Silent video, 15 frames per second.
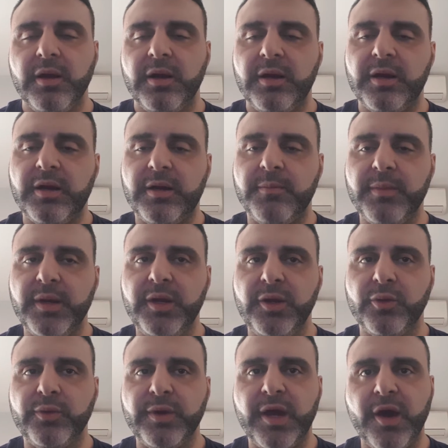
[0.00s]
and
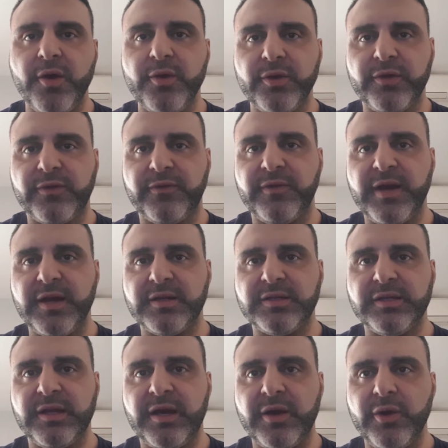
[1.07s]
you'll notice
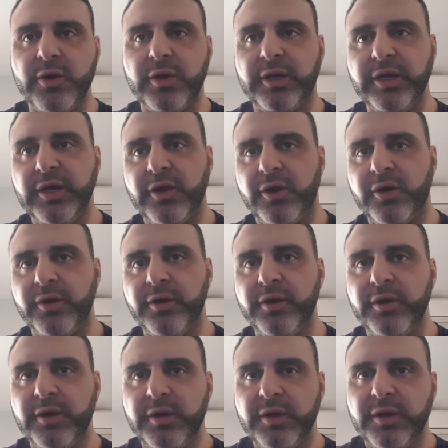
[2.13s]
that early
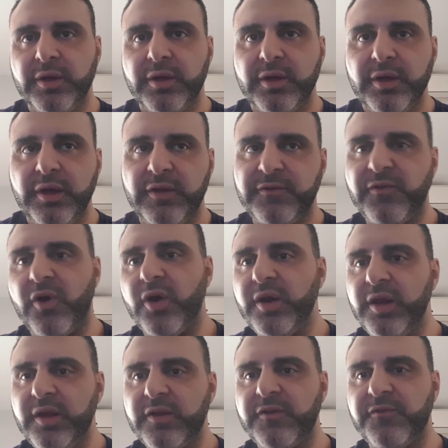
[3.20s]
on he's
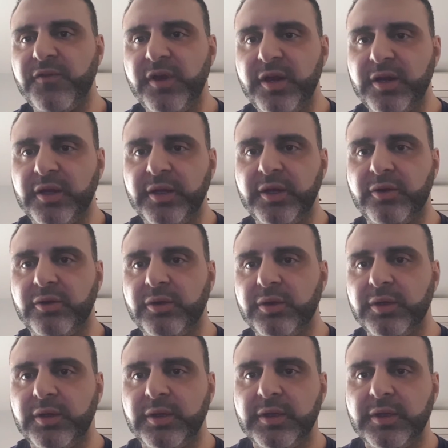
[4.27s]
finding his feet a little.